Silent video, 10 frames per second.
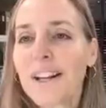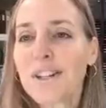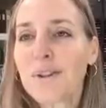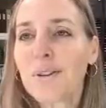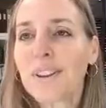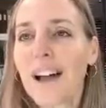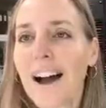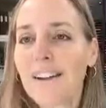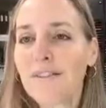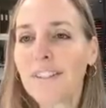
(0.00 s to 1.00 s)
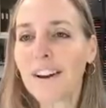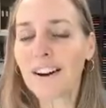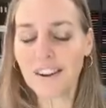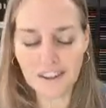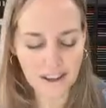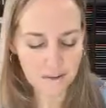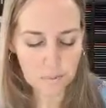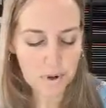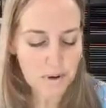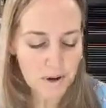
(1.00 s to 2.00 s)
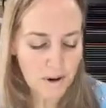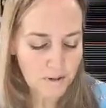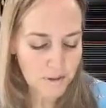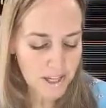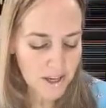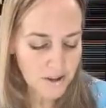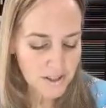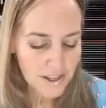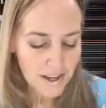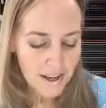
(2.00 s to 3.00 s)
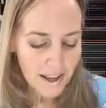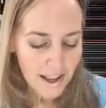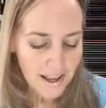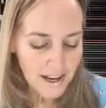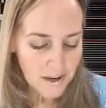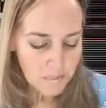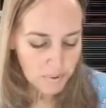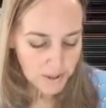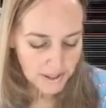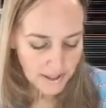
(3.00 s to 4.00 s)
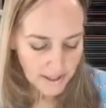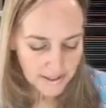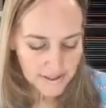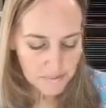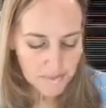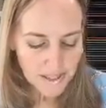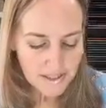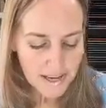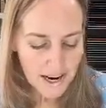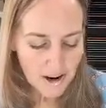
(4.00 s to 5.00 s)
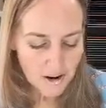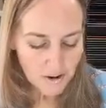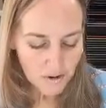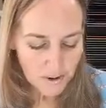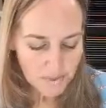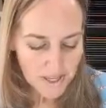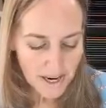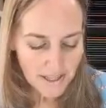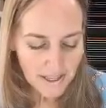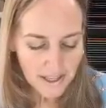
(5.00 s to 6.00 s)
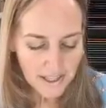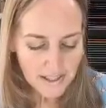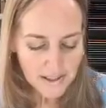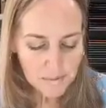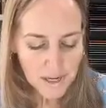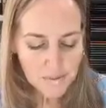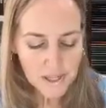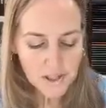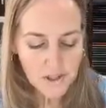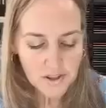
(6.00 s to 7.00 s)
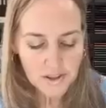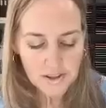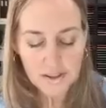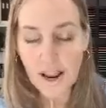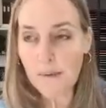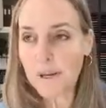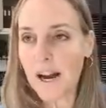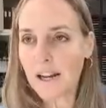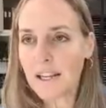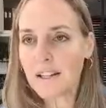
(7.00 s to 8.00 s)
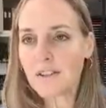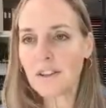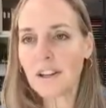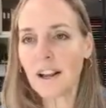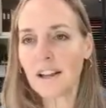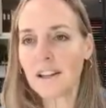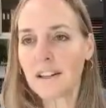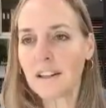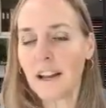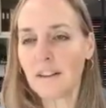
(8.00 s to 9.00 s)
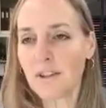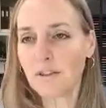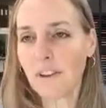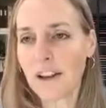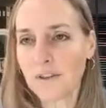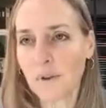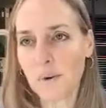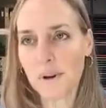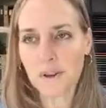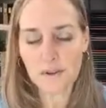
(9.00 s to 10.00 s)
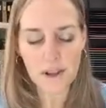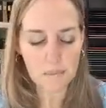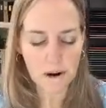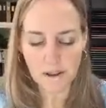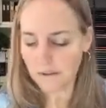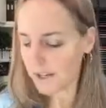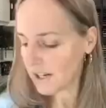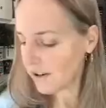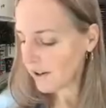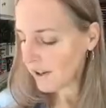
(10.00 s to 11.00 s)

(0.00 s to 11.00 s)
do live or pre-recorded videos and I am putting like something down or I'm die cutting, sometimes I just stop talking so that I can kind of do fast forward through that part of the video.